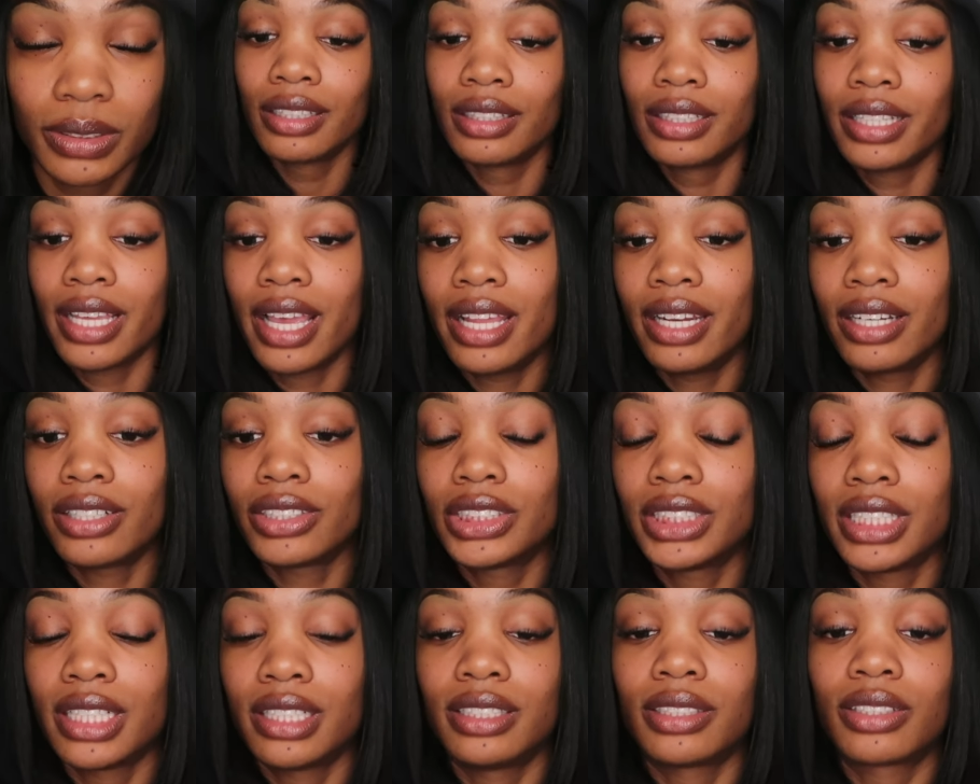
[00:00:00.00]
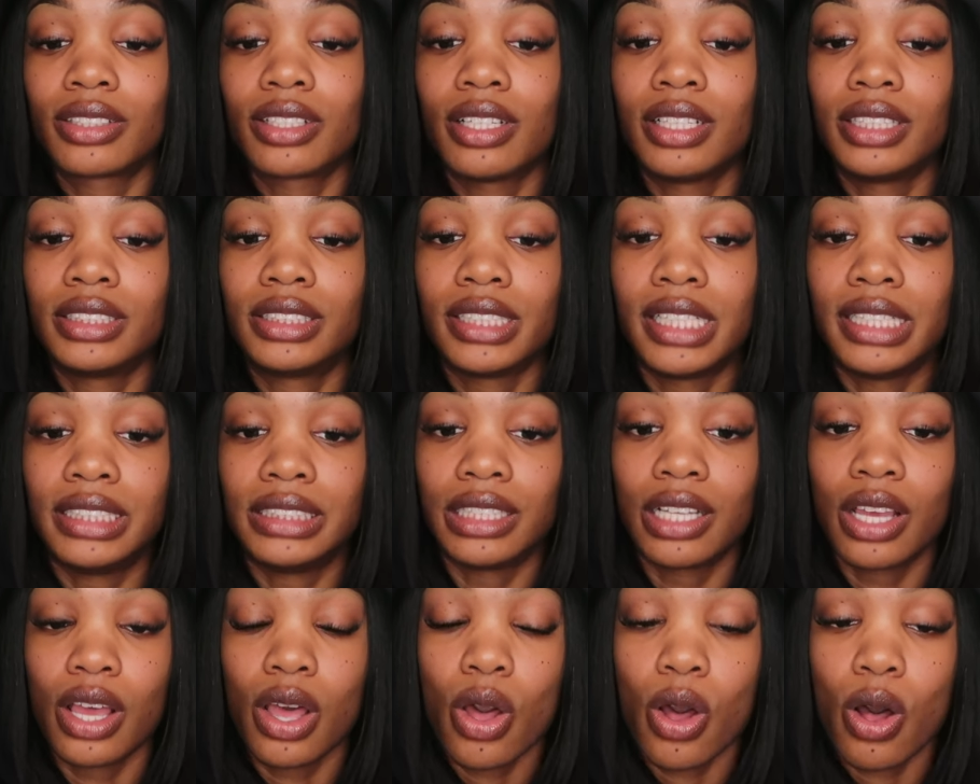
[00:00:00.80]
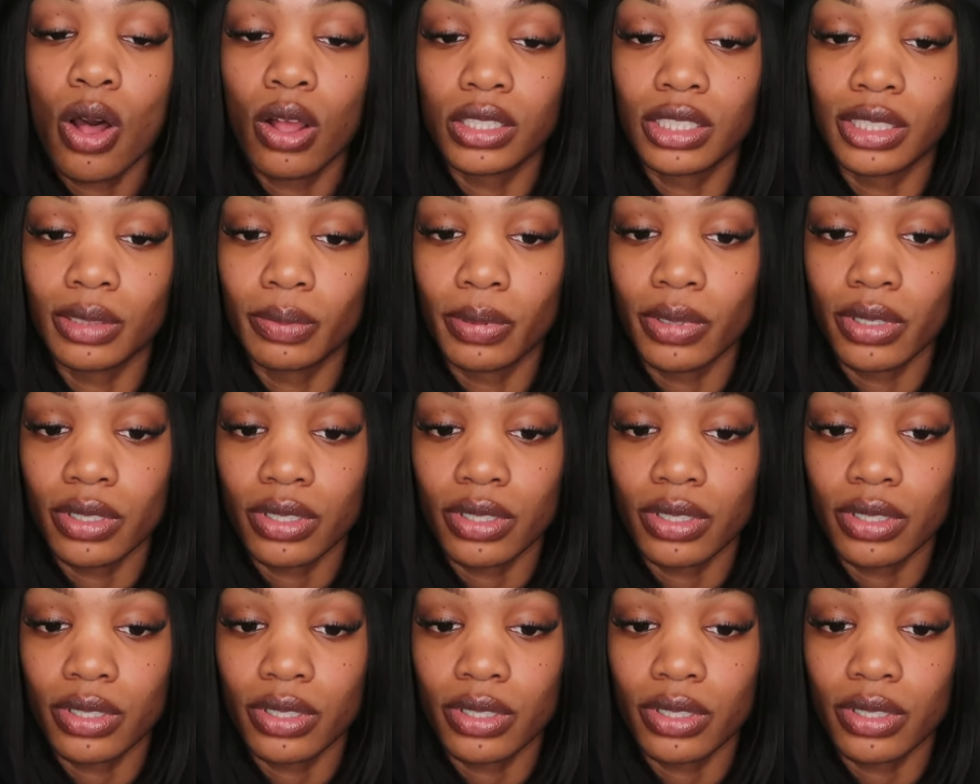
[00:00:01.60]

The header uh, says a call to